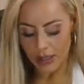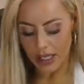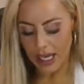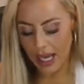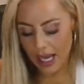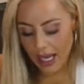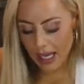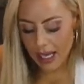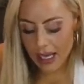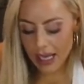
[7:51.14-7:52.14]
the
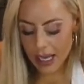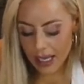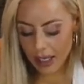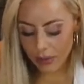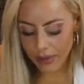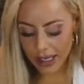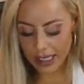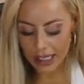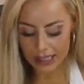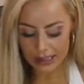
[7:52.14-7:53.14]
key
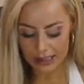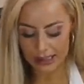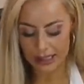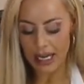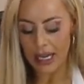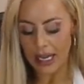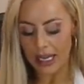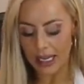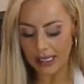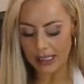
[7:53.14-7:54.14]
ingredient
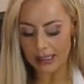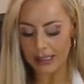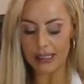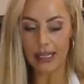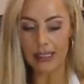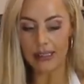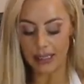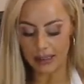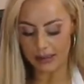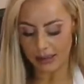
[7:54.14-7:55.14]
is the
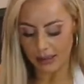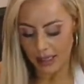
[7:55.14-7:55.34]
seasoning.